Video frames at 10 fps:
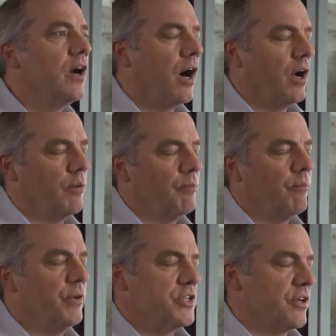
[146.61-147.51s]

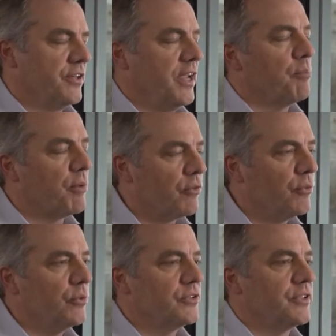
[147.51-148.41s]
um, which are the HIPAA
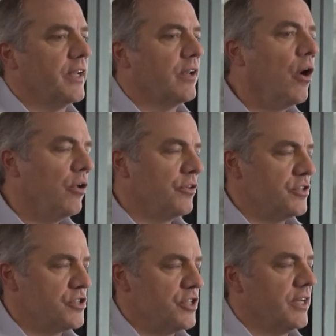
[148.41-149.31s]
rules that all
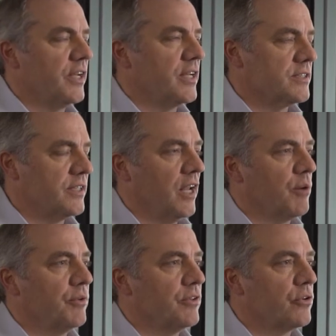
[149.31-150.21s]
these genetic testing
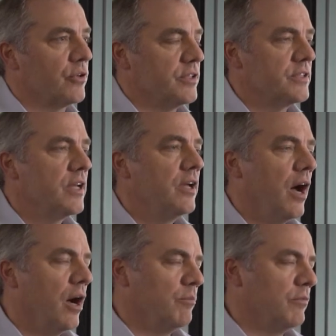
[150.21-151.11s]
laboratories
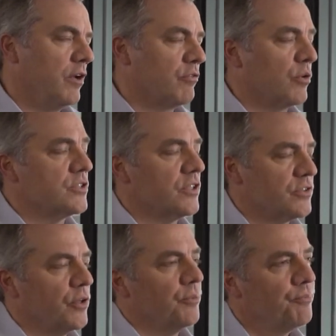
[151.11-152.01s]
um, enforce us on.